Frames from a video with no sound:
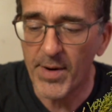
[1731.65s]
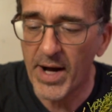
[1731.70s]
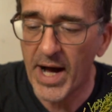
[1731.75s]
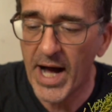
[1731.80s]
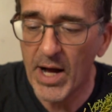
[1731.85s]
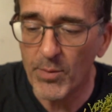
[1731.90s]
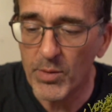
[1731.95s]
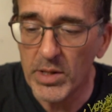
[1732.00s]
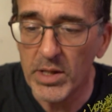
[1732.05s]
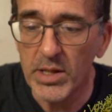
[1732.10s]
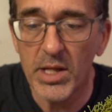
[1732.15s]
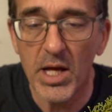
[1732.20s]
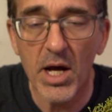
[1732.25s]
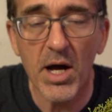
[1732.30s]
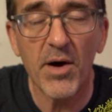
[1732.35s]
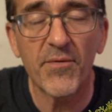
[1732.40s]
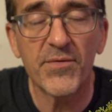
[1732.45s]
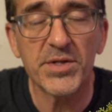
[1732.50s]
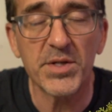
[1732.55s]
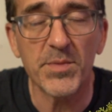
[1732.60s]
I would
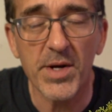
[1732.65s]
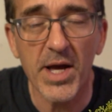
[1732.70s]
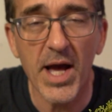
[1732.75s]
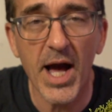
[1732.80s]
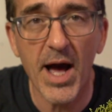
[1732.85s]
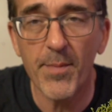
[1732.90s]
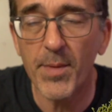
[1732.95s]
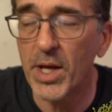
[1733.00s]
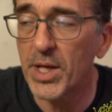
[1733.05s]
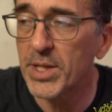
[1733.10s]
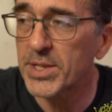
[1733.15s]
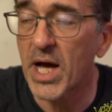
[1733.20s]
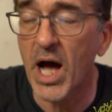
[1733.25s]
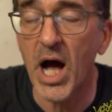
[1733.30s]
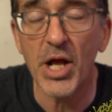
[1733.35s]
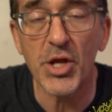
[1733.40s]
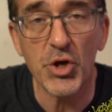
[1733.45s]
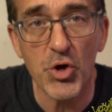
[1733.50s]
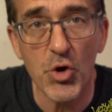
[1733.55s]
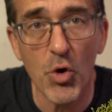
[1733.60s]
love some comments
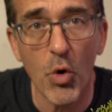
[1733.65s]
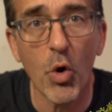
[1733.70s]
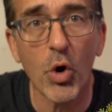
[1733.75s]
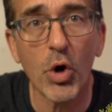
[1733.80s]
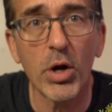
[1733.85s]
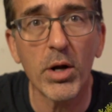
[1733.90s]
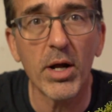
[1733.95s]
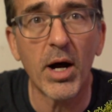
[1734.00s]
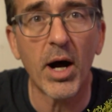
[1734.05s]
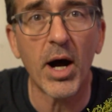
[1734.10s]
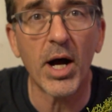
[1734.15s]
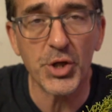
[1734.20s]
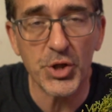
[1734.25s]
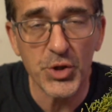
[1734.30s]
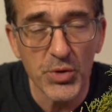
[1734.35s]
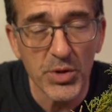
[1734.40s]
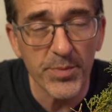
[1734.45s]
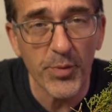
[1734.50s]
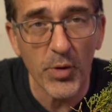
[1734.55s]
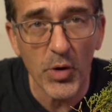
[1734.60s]
on your
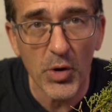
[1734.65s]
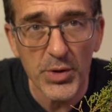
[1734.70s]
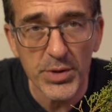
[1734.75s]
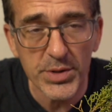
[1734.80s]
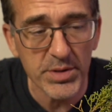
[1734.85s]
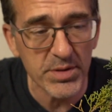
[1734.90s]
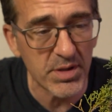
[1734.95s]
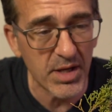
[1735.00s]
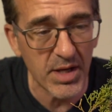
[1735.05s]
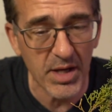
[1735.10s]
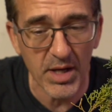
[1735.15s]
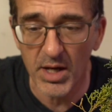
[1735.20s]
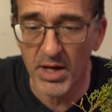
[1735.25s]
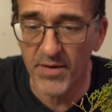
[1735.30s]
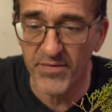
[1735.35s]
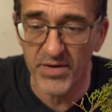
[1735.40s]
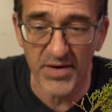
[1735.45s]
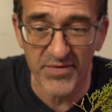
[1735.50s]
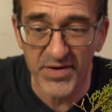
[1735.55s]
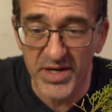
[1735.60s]
junipers,
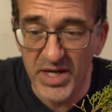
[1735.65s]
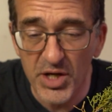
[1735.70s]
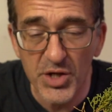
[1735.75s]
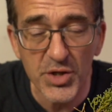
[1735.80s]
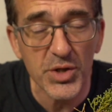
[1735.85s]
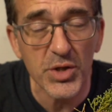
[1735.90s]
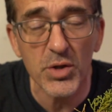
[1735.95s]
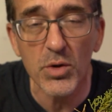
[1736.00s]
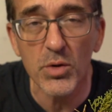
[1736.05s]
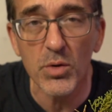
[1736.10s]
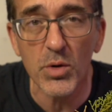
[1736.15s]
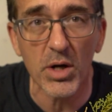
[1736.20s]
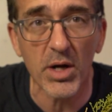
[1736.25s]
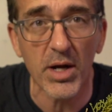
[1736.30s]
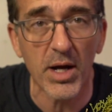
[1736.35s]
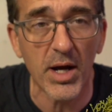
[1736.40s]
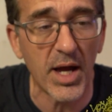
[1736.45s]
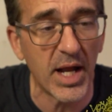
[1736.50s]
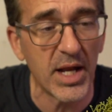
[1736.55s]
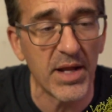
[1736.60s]
if you have Kishu or
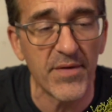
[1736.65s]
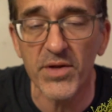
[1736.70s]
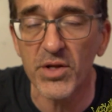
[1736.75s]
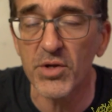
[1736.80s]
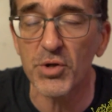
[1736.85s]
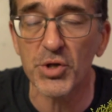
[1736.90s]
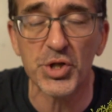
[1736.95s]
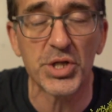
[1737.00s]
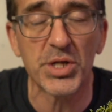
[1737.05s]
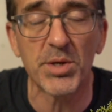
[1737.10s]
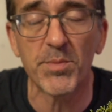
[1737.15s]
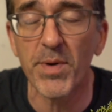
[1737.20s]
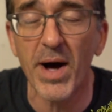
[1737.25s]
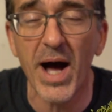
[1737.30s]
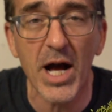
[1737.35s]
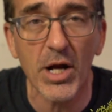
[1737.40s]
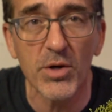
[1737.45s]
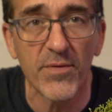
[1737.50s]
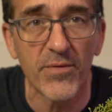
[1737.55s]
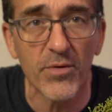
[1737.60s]
any of your
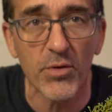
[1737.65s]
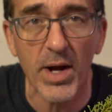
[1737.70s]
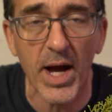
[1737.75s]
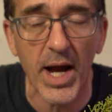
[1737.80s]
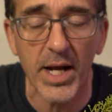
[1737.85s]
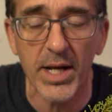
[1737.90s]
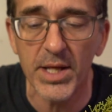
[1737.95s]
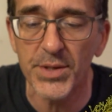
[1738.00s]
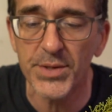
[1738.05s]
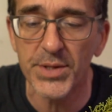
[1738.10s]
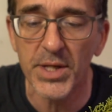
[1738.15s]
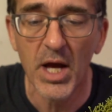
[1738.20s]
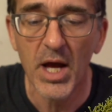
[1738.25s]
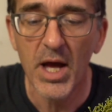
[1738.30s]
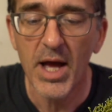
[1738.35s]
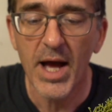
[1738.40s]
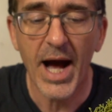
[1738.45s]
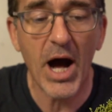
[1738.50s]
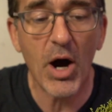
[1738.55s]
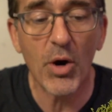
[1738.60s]
Shimpaku varieties,
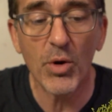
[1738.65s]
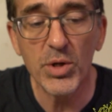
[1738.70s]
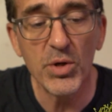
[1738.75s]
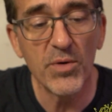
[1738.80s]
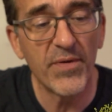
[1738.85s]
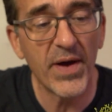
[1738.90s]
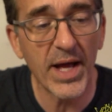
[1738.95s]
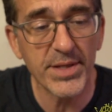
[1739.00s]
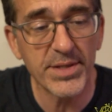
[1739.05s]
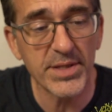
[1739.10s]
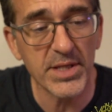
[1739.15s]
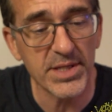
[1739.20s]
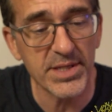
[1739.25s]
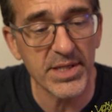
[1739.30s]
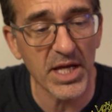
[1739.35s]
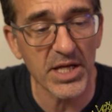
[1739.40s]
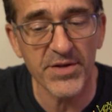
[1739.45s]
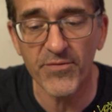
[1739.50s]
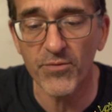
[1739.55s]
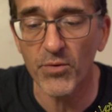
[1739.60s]
how you've had
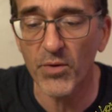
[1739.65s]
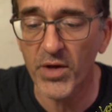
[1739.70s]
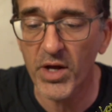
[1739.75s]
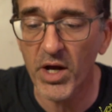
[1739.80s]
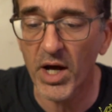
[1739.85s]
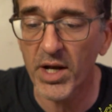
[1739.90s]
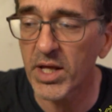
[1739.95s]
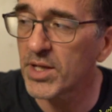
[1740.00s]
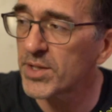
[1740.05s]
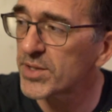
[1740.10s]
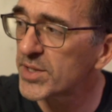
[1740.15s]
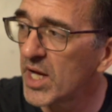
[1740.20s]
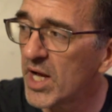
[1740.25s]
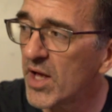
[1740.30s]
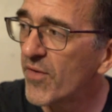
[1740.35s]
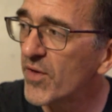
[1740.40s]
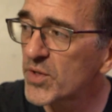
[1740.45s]
success with cuttings.